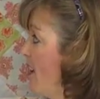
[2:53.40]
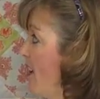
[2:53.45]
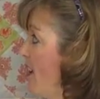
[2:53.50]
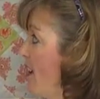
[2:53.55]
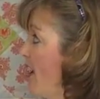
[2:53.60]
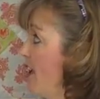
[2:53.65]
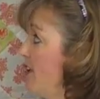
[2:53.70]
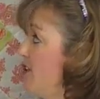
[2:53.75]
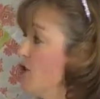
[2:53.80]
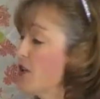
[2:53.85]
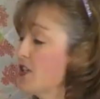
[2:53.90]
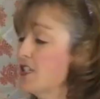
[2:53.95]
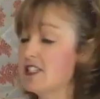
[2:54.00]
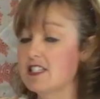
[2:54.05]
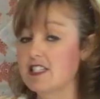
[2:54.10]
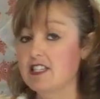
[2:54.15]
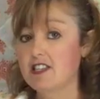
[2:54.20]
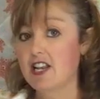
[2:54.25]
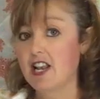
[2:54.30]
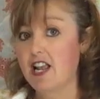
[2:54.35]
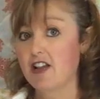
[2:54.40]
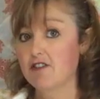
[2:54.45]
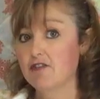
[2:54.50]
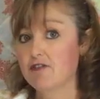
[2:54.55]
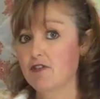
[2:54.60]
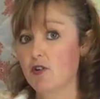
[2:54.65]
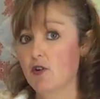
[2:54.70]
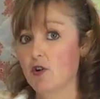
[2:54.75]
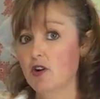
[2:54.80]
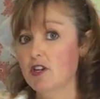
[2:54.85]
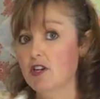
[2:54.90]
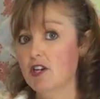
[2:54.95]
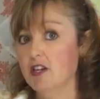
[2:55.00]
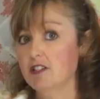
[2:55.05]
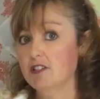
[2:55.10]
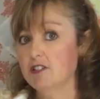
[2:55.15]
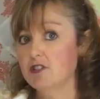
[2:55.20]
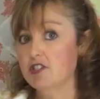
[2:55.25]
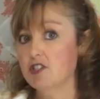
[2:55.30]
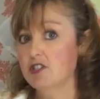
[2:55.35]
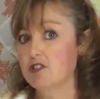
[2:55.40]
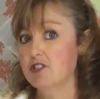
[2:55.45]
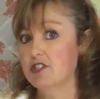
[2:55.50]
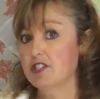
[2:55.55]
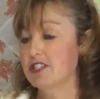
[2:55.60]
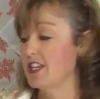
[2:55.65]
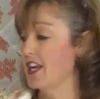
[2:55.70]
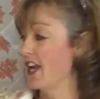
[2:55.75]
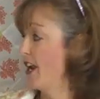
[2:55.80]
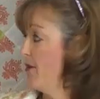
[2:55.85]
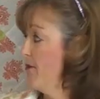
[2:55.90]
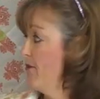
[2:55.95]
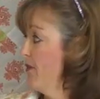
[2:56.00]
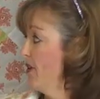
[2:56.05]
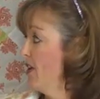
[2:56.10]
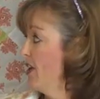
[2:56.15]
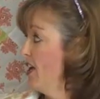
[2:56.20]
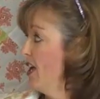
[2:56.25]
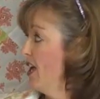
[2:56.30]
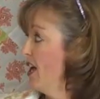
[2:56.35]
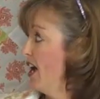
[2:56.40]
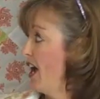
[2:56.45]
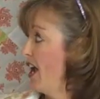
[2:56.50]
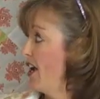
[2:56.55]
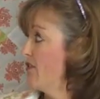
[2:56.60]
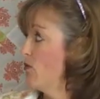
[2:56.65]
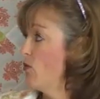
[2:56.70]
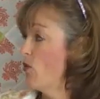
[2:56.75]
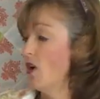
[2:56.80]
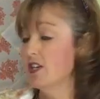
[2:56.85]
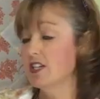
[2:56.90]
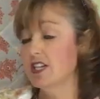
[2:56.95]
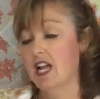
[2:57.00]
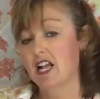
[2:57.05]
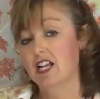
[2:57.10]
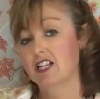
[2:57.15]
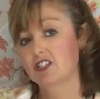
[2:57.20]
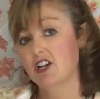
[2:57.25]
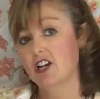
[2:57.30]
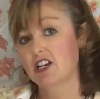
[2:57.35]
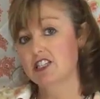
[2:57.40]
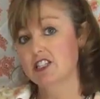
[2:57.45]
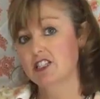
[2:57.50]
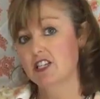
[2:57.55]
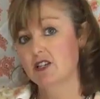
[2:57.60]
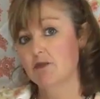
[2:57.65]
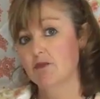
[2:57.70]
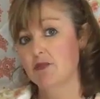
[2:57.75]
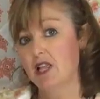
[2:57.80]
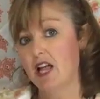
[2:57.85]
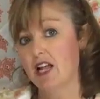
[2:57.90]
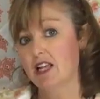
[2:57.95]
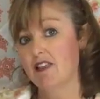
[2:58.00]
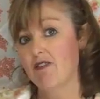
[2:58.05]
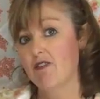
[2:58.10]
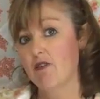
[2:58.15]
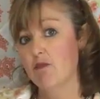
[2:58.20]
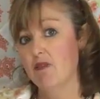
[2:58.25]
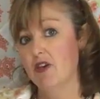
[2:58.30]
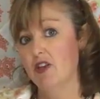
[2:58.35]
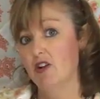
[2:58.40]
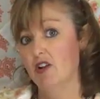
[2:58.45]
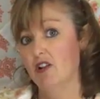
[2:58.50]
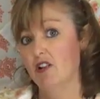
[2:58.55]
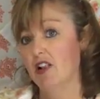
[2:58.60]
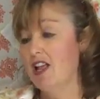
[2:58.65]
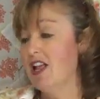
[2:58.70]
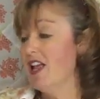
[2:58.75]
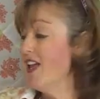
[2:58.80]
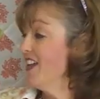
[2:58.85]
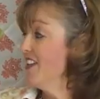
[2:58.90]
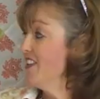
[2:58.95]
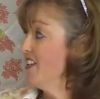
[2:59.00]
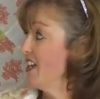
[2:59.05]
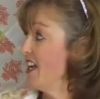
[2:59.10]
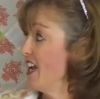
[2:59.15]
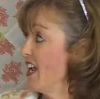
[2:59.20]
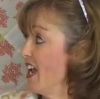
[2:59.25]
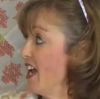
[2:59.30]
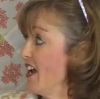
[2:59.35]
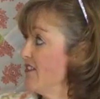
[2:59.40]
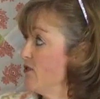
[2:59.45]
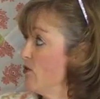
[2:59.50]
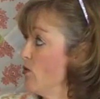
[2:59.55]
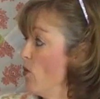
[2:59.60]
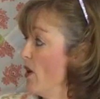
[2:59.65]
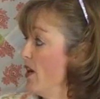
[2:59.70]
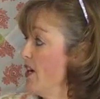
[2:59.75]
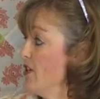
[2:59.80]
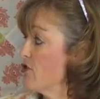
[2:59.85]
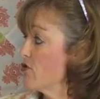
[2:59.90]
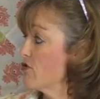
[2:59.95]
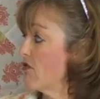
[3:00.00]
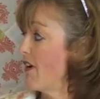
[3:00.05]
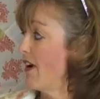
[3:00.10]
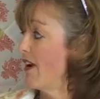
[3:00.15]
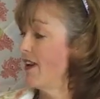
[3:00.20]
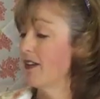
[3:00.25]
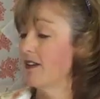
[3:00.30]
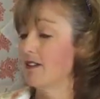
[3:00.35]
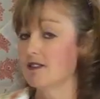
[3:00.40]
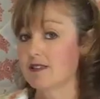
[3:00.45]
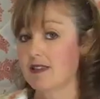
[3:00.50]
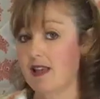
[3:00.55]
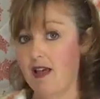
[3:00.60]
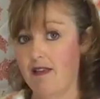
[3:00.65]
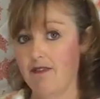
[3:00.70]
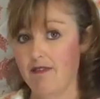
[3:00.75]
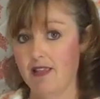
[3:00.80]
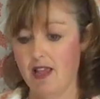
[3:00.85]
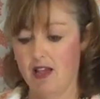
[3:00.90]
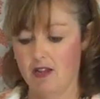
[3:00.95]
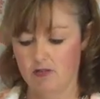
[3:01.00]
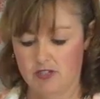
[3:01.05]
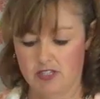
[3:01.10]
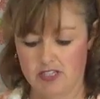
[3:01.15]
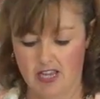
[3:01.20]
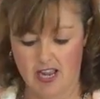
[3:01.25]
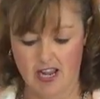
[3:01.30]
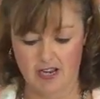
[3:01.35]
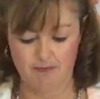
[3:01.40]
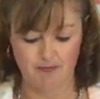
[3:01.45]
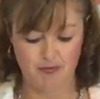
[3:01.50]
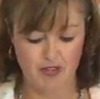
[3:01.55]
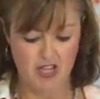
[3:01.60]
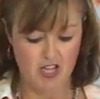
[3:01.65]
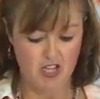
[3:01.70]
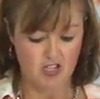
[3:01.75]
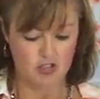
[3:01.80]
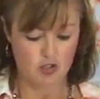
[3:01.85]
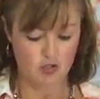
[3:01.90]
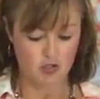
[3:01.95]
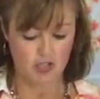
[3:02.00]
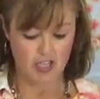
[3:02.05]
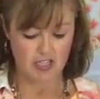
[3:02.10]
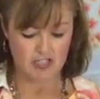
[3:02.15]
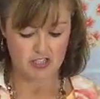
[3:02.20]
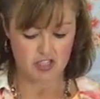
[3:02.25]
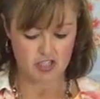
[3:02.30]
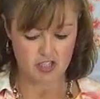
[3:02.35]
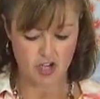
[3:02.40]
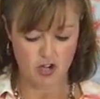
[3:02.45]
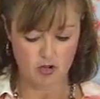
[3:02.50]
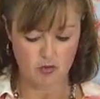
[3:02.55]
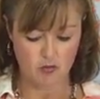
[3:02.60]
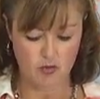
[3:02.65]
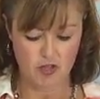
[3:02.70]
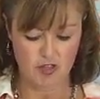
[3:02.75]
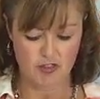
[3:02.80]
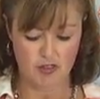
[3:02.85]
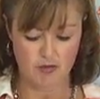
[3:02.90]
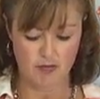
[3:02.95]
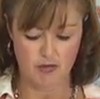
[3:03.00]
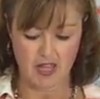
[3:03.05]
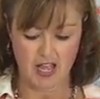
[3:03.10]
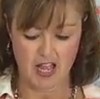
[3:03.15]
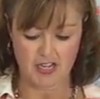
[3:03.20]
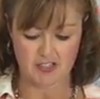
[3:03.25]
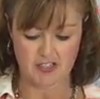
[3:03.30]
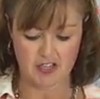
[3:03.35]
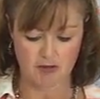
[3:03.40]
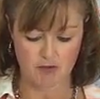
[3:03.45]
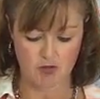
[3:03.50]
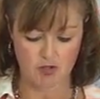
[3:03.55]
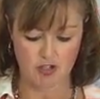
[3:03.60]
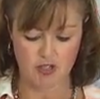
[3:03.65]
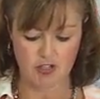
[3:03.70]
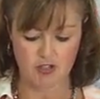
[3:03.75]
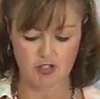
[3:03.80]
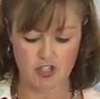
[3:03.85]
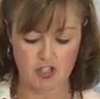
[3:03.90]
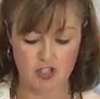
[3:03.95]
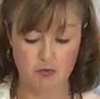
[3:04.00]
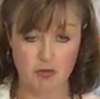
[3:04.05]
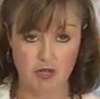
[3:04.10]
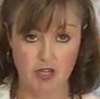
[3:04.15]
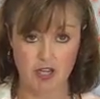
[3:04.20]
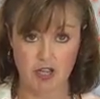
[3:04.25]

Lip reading: and you can see that I have 4 colors that are the same. I have one contrasting block in the middle, and then I have white triangles on the outside. So let's start with the blocks. I'm going to just pick